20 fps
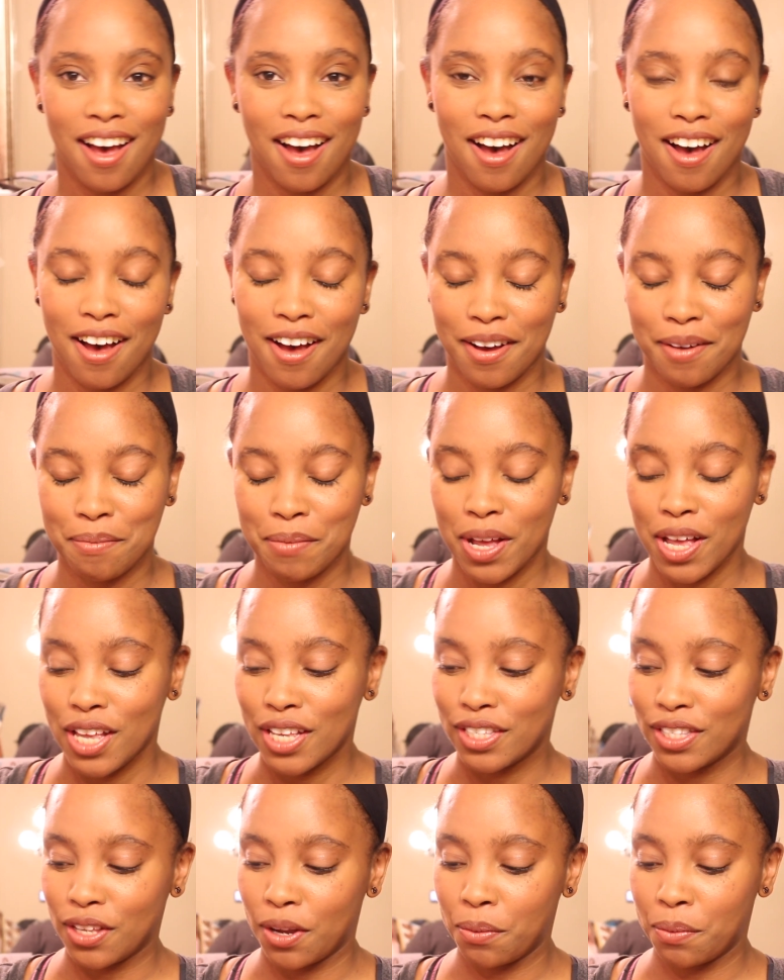Um,
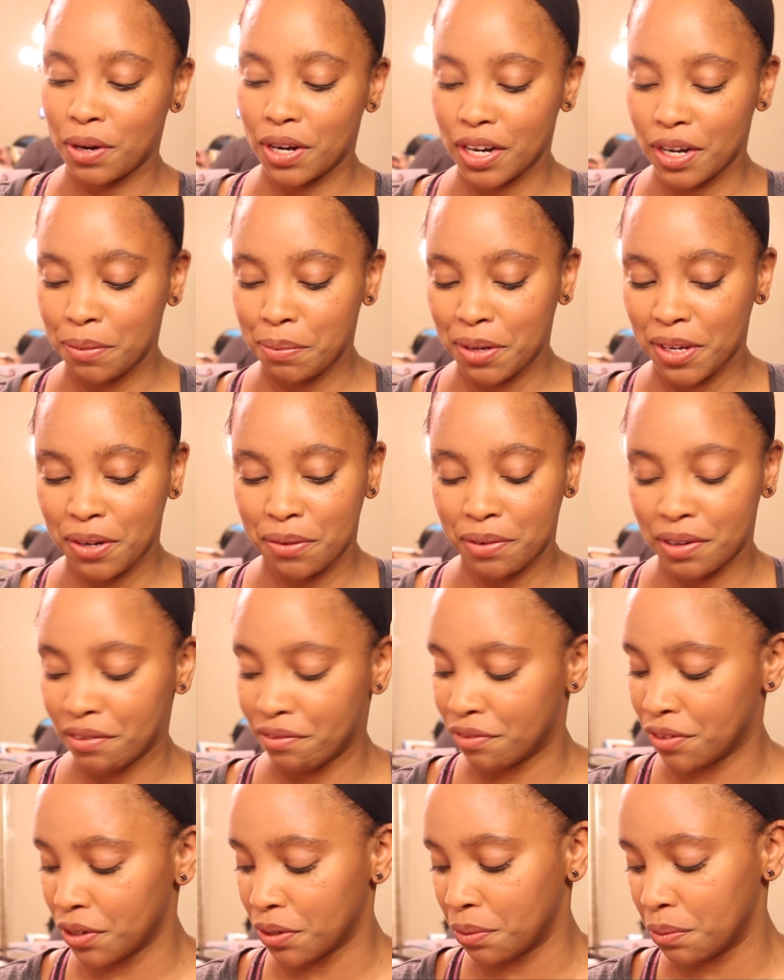so we're going to be
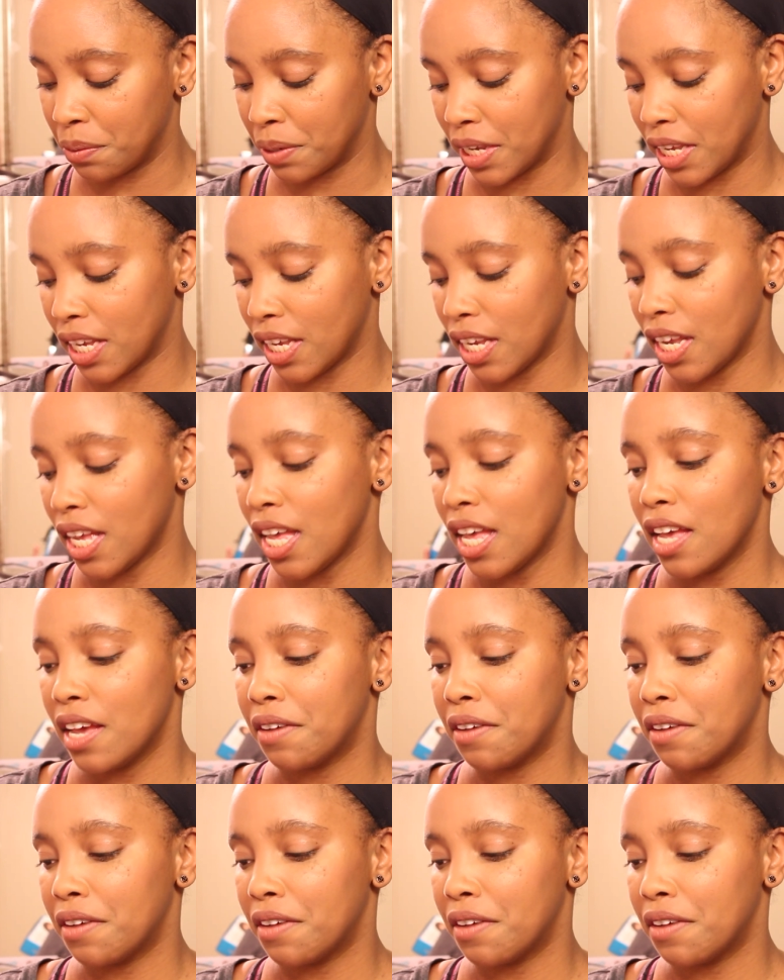reviewing